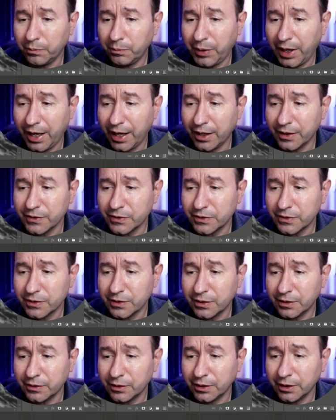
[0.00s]

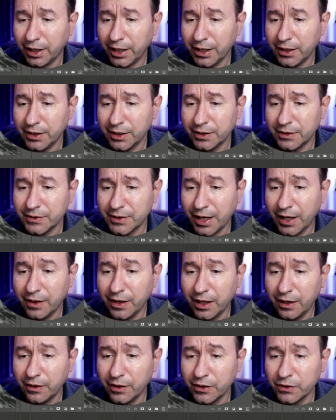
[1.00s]
pants, the leggings. And
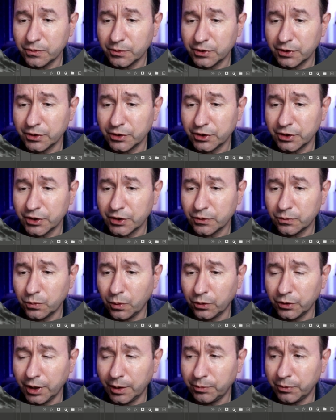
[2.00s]
then this one, she just
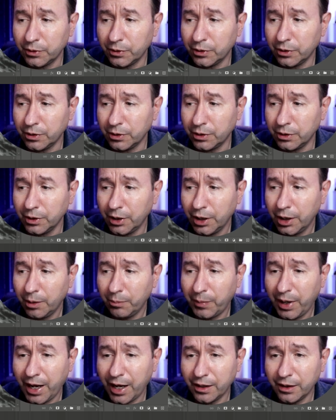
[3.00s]
rolled up her
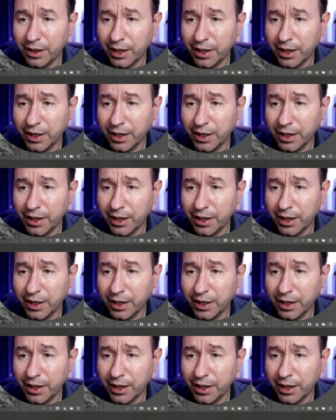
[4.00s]
pant